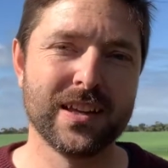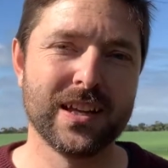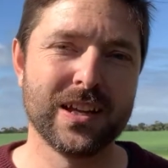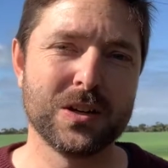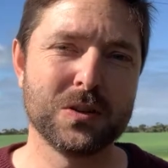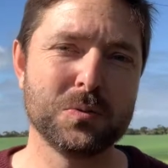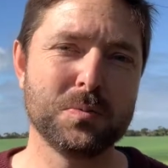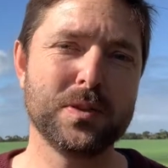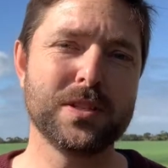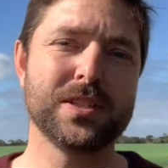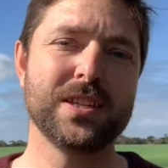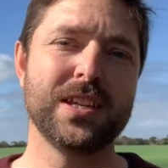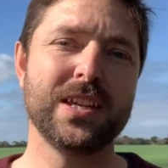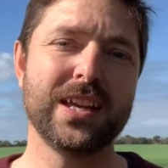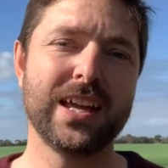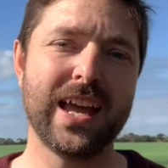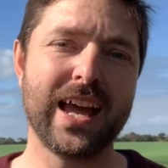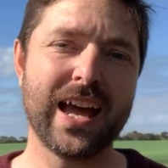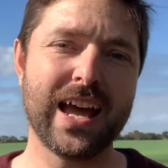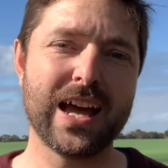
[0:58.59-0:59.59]
We'll be
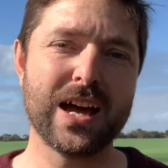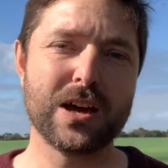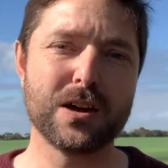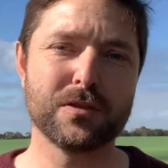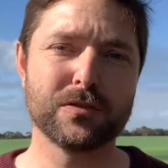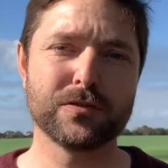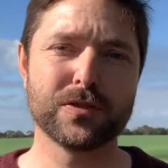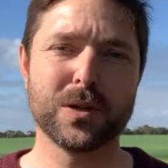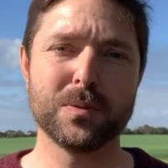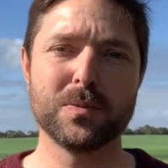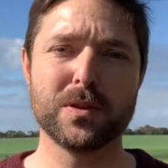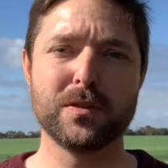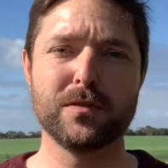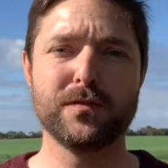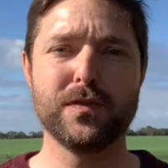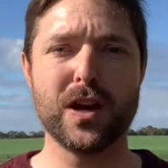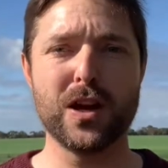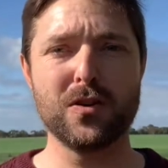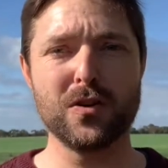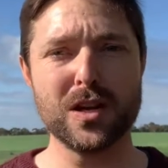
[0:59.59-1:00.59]
seeing how, from the
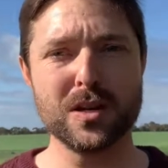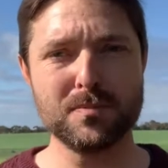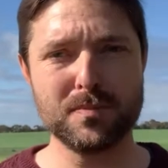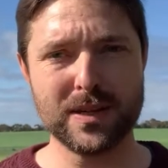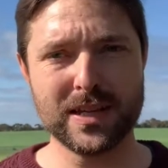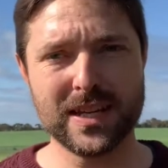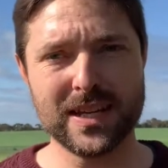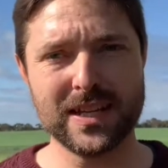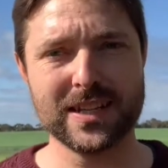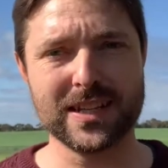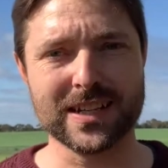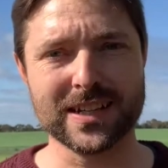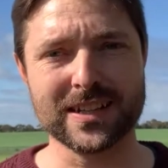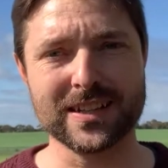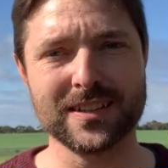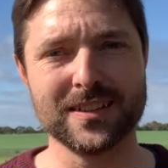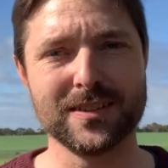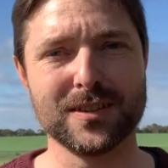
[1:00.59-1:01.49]
very beginning,